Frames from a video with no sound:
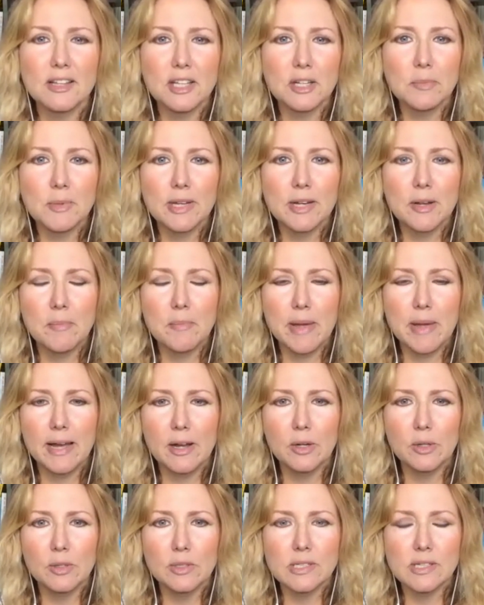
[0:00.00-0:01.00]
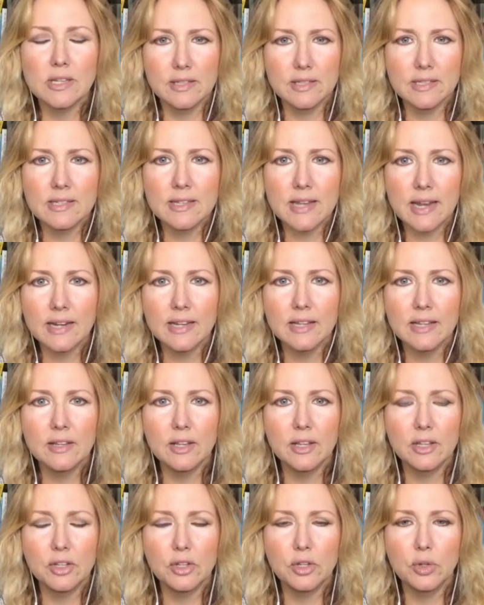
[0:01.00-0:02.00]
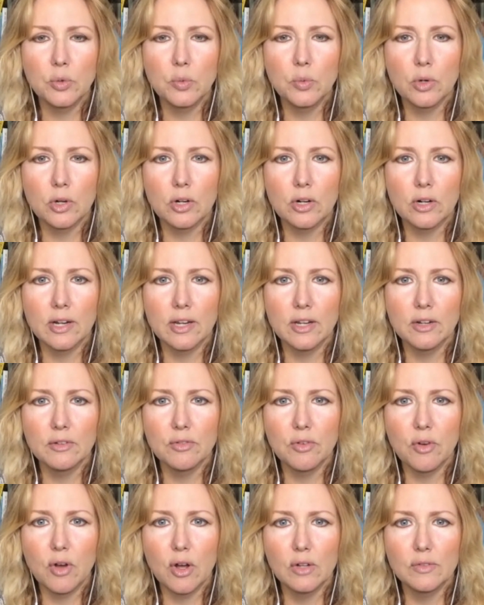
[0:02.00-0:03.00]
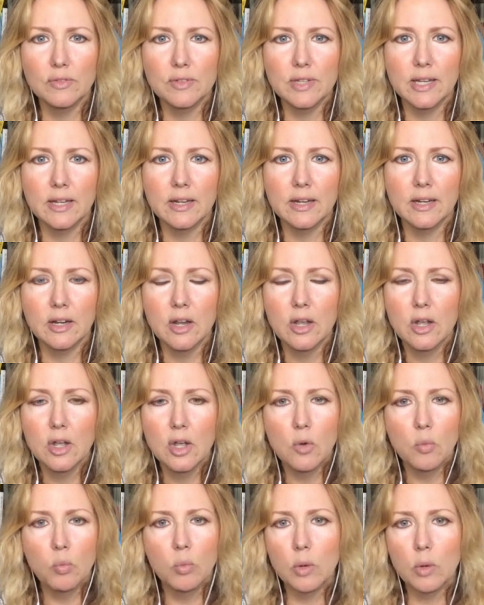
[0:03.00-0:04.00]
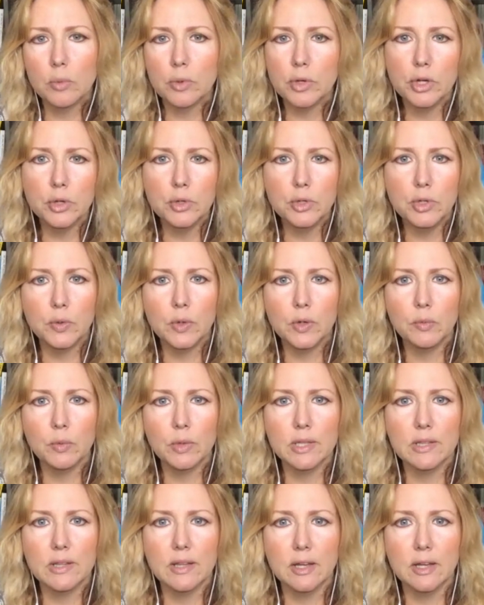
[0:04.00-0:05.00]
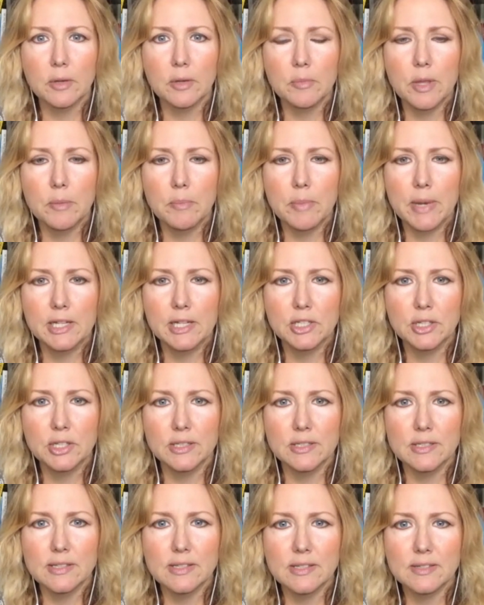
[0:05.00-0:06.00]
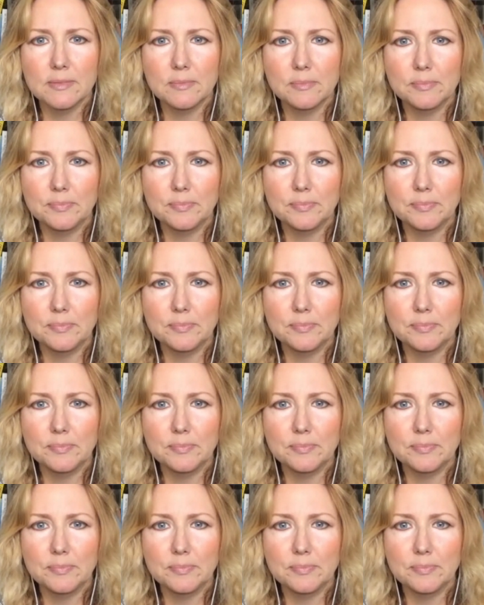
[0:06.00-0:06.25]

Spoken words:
a little bit about the study that you were involved in, and what were you doing with the patients?